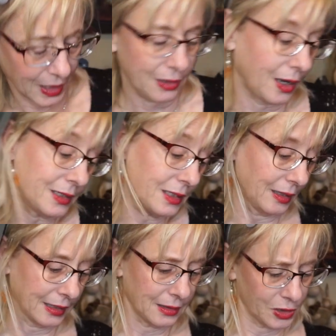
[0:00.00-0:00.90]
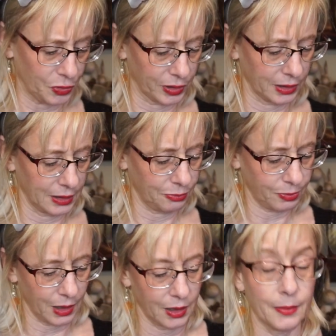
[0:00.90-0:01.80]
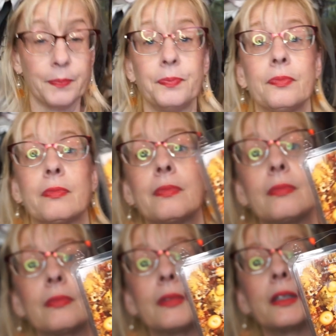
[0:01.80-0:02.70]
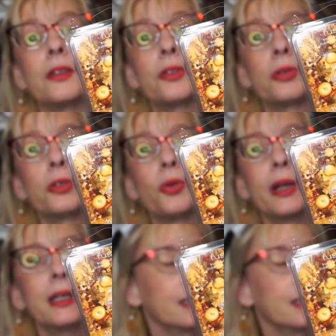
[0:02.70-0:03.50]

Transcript: I, I did like this one. It um, threw quite